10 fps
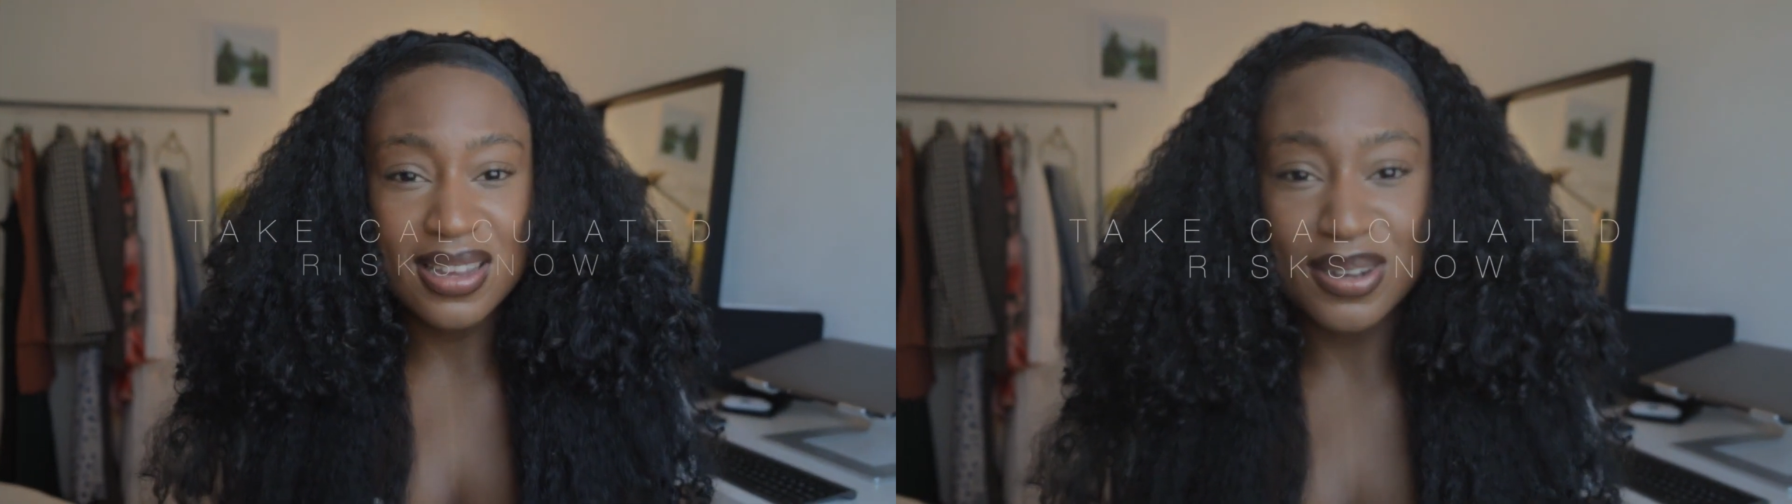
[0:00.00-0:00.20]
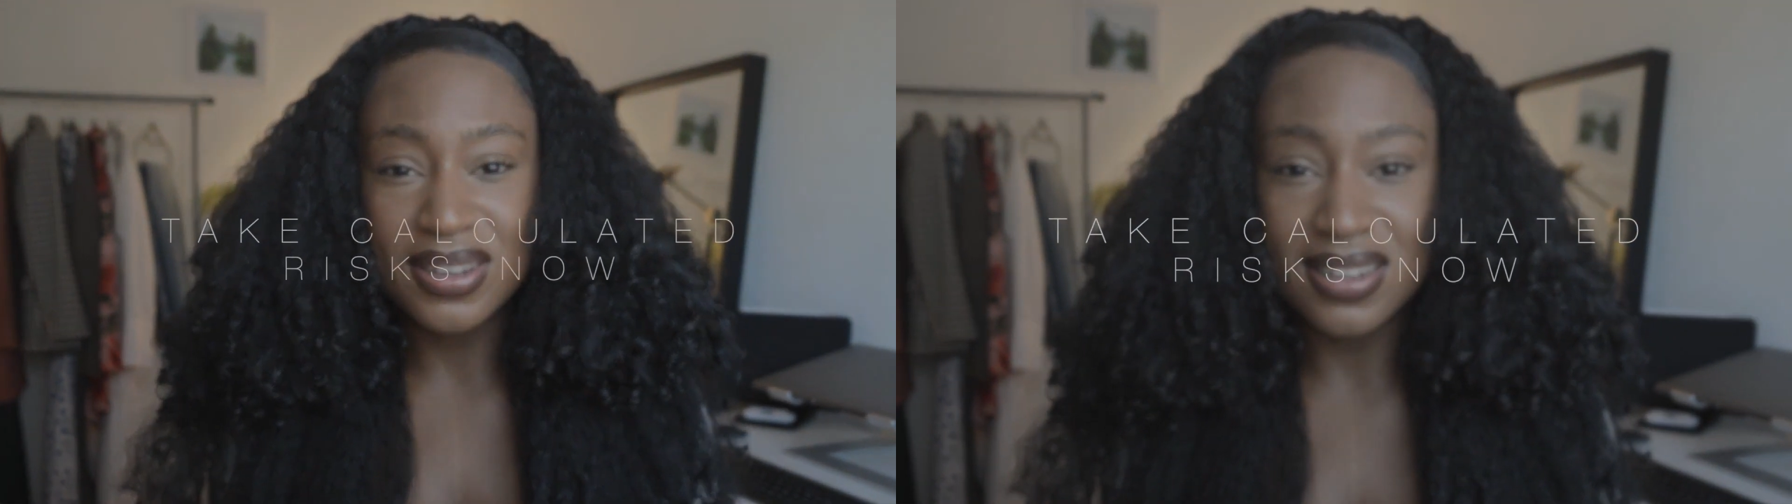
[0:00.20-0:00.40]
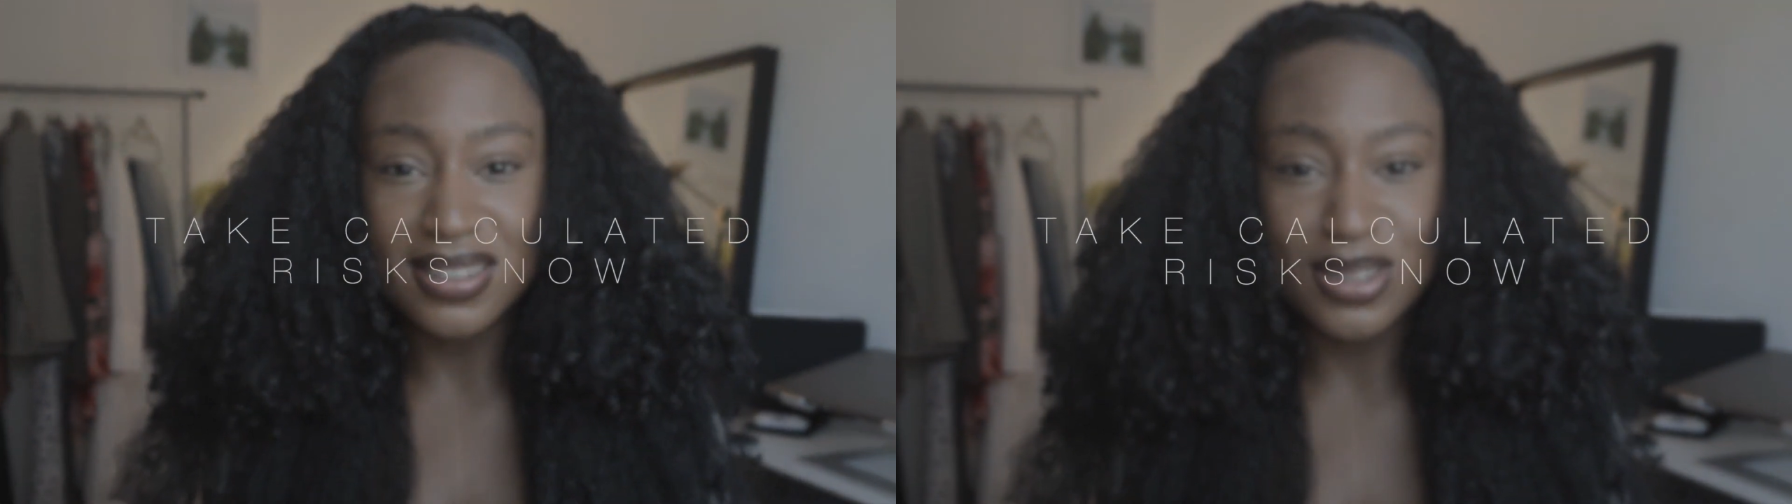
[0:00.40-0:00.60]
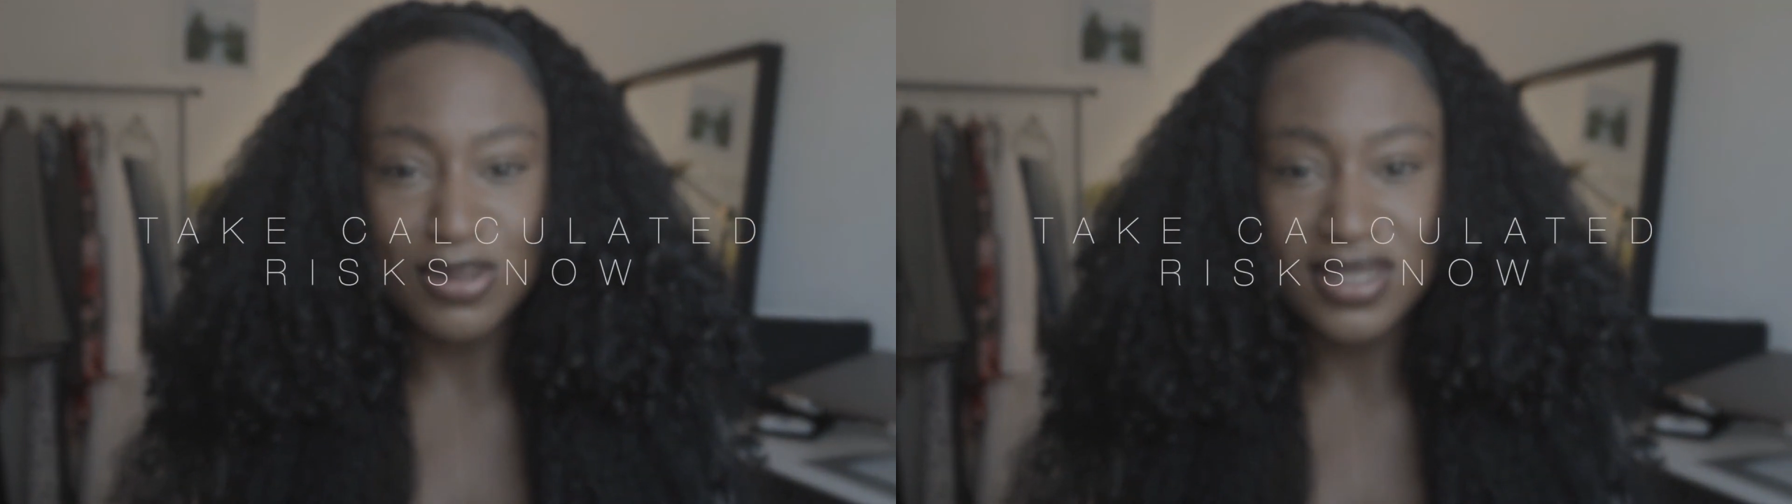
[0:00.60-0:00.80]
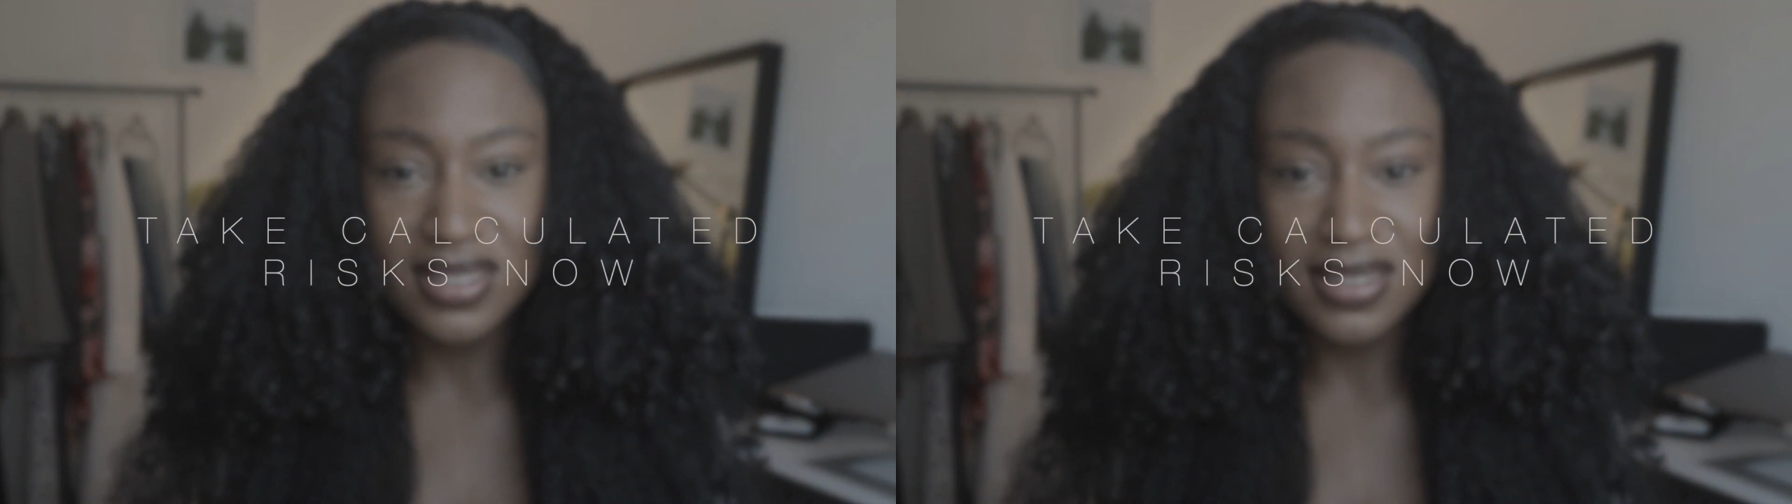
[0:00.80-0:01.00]
calculated
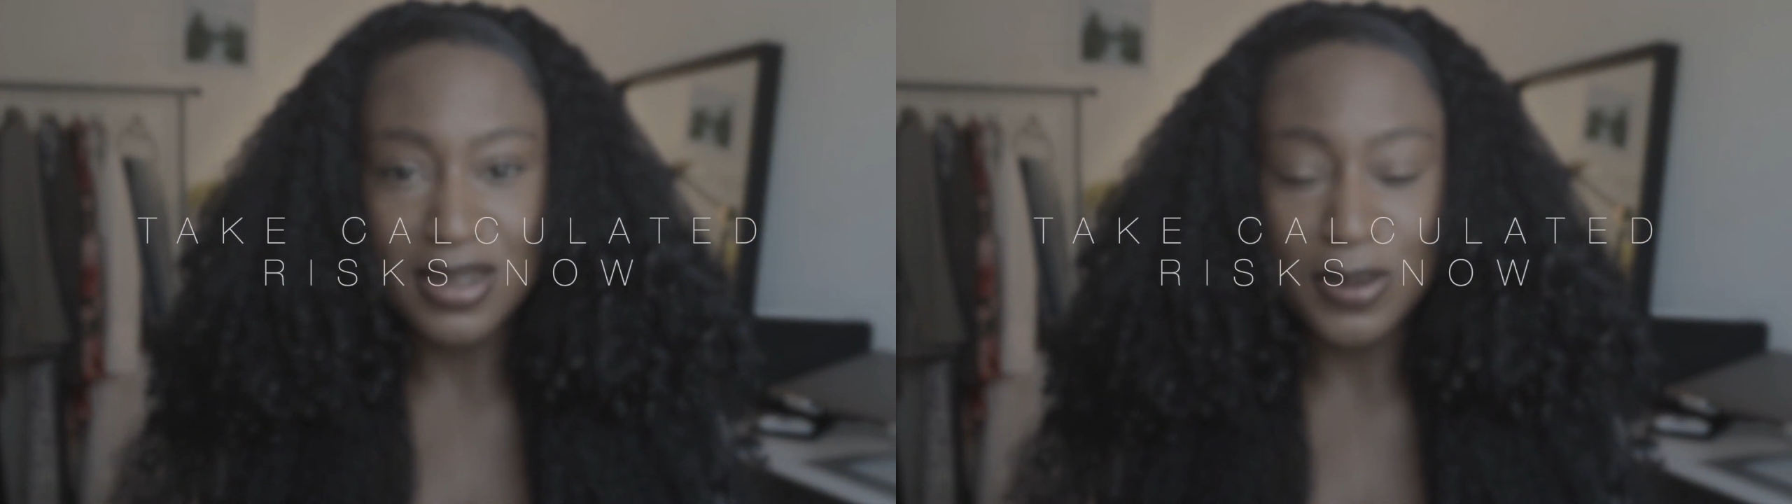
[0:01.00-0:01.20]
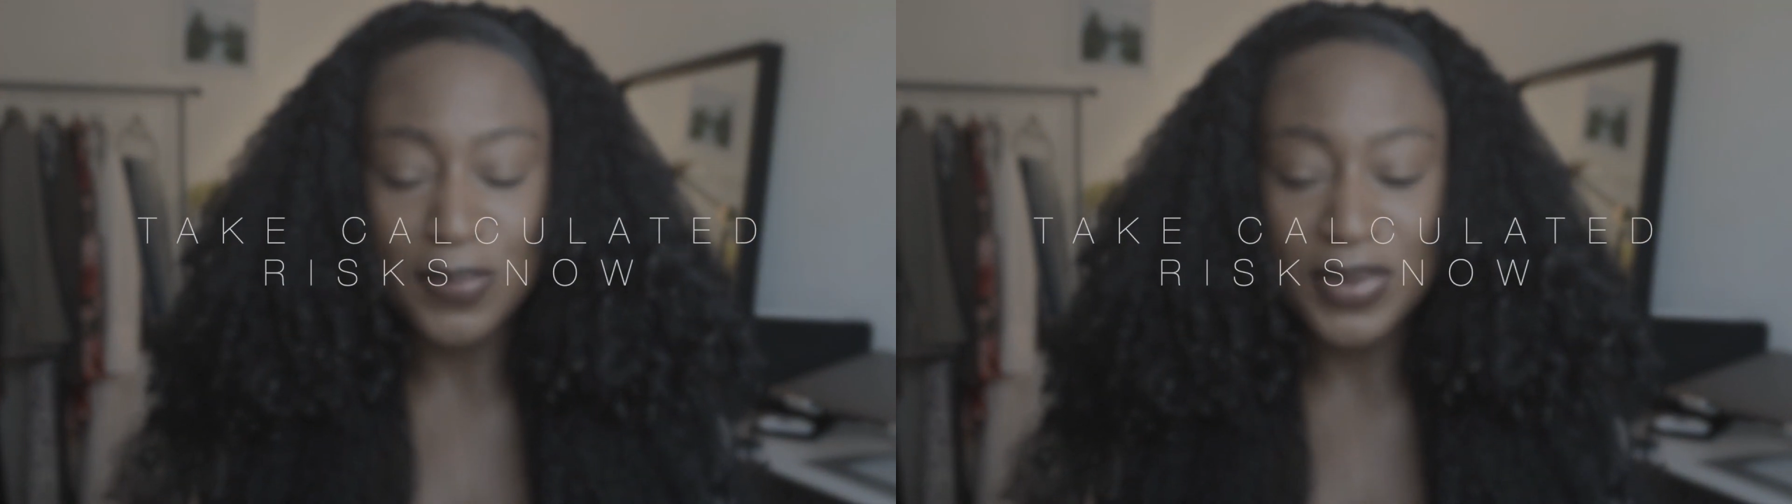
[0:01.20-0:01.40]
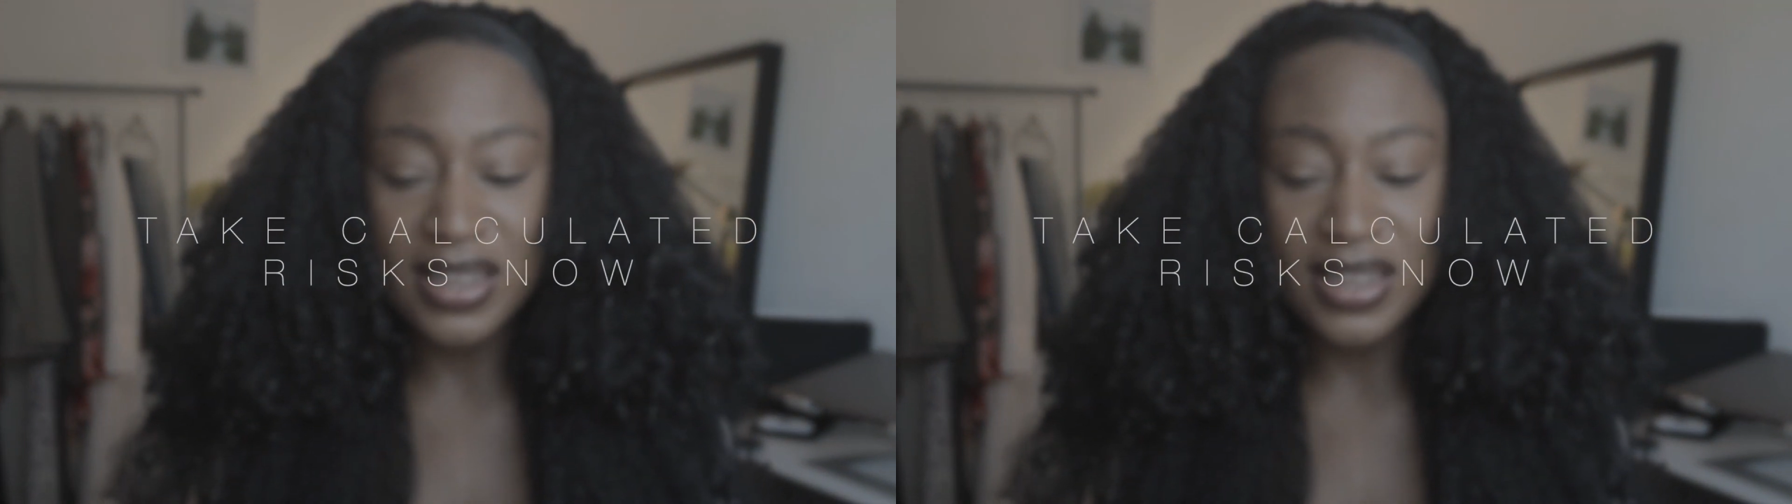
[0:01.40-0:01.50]
risks now.